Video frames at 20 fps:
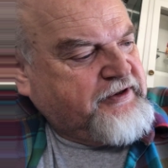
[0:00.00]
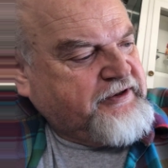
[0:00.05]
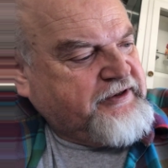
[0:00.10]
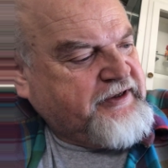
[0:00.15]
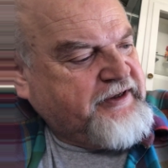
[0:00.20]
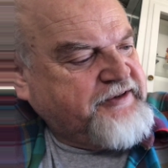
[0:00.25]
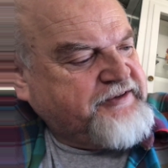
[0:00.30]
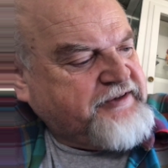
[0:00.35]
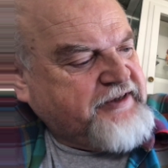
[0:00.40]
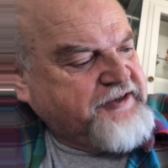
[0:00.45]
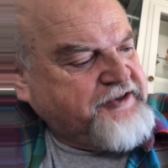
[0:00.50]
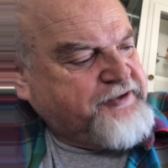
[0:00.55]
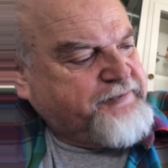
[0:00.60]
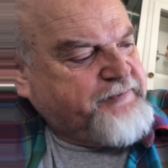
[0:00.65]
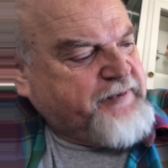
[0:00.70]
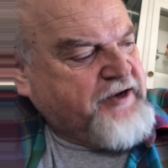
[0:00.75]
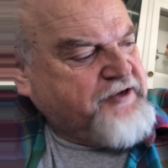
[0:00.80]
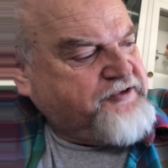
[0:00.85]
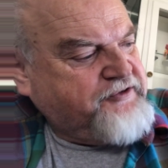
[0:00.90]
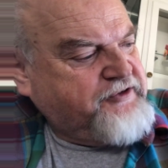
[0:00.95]
King Size
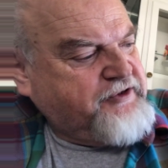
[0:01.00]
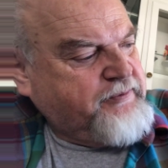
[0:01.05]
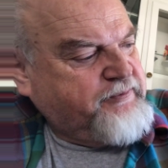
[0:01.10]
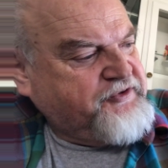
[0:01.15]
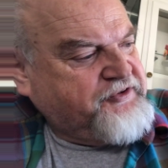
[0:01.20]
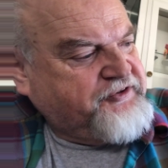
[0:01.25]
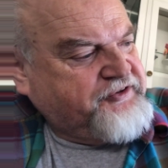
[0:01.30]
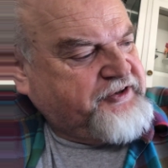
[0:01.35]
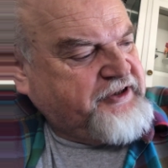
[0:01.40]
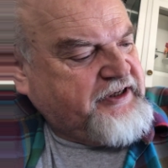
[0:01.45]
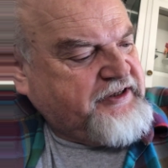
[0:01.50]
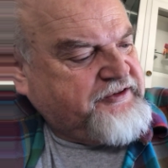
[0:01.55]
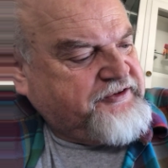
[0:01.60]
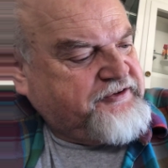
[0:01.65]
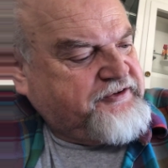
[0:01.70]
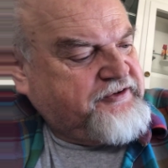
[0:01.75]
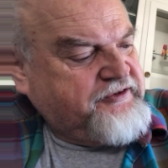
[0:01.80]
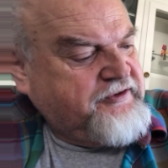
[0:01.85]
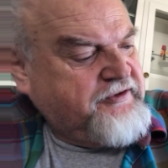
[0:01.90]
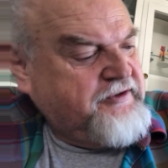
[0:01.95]
Special number
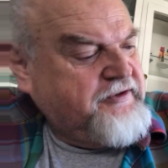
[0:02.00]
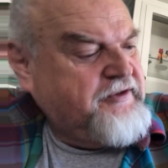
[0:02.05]
6.